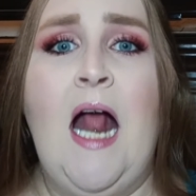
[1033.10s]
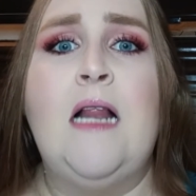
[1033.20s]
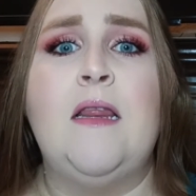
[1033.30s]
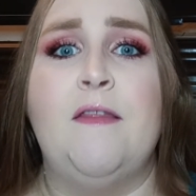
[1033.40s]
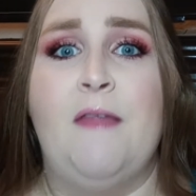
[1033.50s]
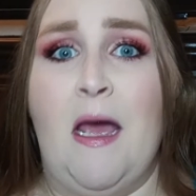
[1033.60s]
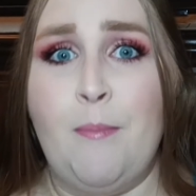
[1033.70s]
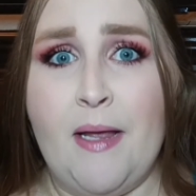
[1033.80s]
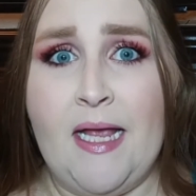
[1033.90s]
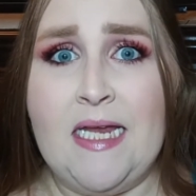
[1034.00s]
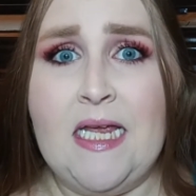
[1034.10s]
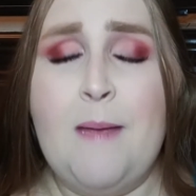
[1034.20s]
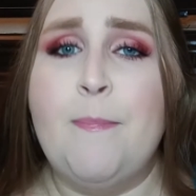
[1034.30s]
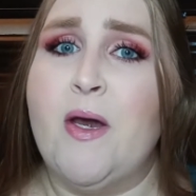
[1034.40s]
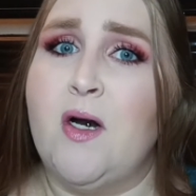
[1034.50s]
that blanket
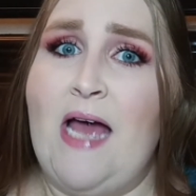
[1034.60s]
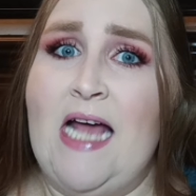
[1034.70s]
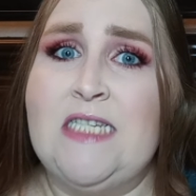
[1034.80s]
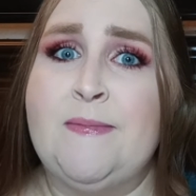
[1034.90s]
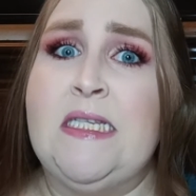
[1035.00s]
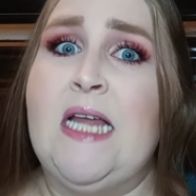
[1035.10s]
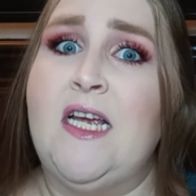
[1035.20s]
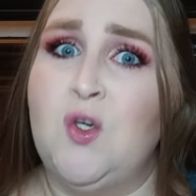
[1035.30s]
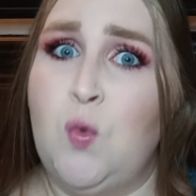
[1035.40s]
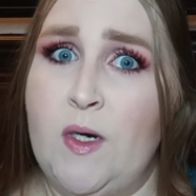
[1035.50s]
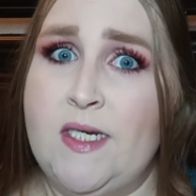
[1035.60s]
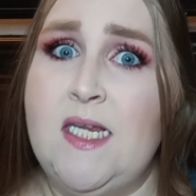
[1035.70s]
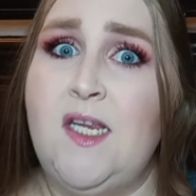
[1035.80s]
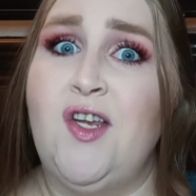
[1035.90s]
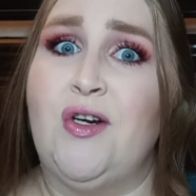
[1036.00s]
better last me like 20
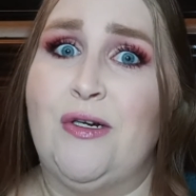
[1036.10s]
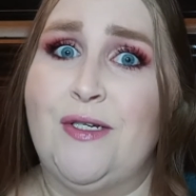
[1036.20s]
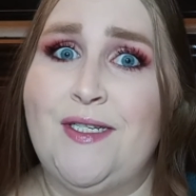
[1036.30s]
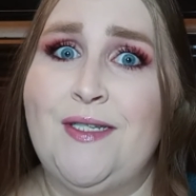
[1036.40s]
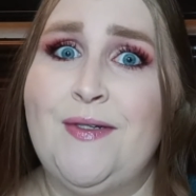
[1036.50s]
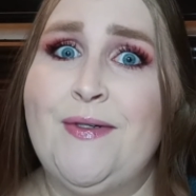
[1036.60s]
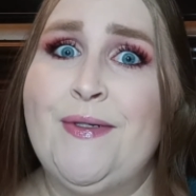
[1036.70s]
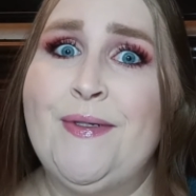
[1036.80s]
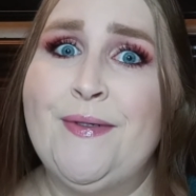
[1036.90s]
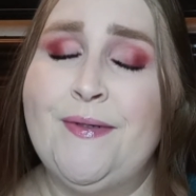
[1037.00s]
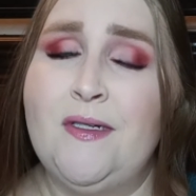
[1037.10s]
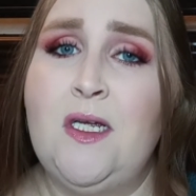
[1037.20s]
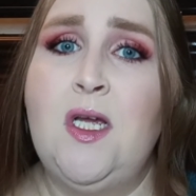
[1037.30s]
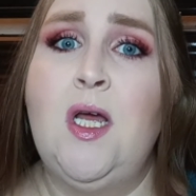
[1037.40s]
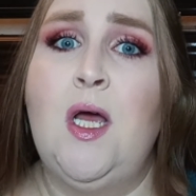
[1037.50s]
years.
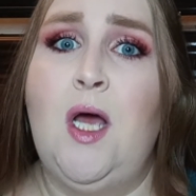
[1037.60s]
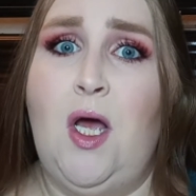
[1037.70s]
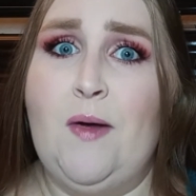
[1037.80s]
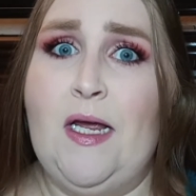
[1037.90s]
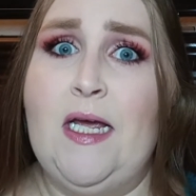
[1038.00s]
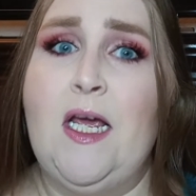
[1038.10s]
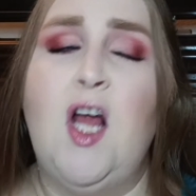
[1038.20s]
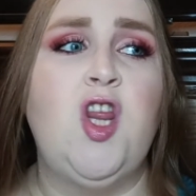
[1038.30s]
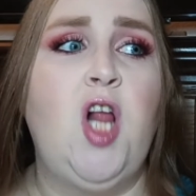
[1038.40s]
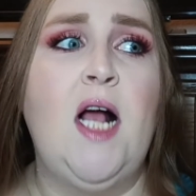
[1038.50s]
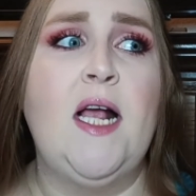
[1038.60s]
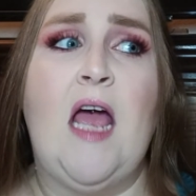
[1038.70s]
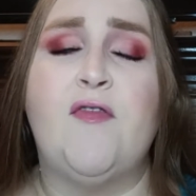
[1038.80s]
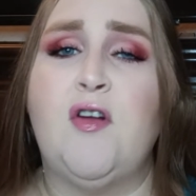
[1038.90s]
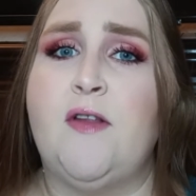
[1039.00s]
Okay, long
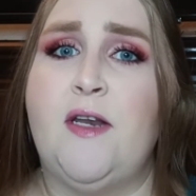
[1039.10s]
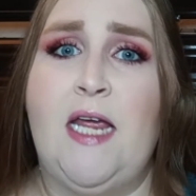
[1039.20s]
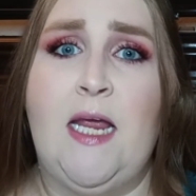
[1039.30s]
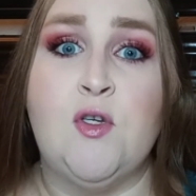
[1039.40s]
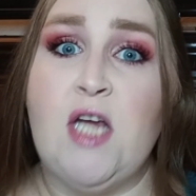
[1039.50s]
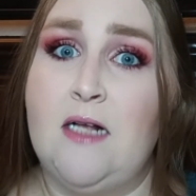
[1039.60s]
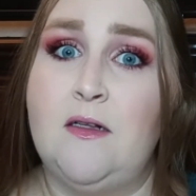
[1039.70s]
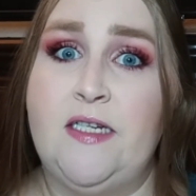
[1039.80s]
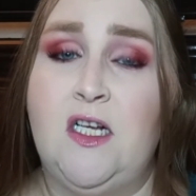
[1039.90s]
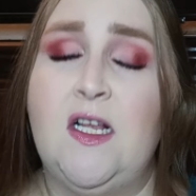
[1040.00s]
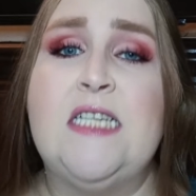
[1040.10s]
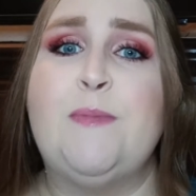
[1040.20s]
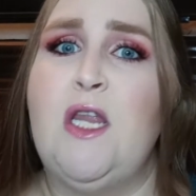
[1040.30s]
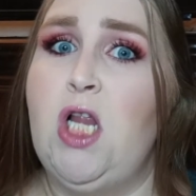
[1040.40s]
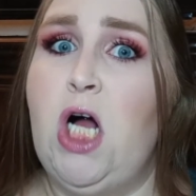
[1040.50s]
after the name Jaclyn Hill has
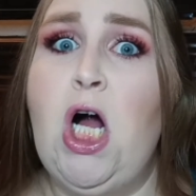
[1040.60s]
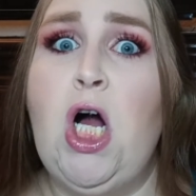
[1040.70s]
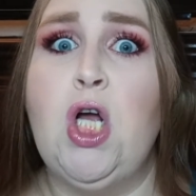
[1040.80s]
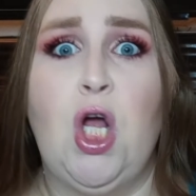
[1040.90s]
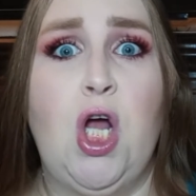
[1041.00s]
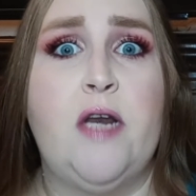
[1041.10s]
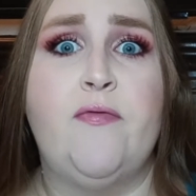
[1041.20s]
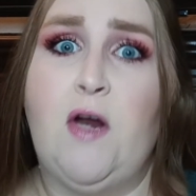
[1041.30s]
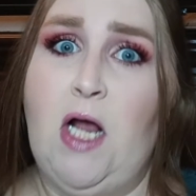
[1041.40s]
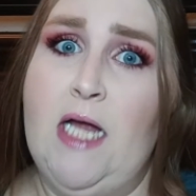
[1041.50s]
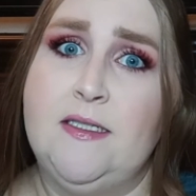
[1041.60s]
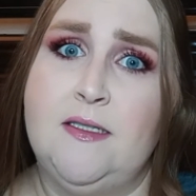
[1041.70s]
been long gone and forgotten.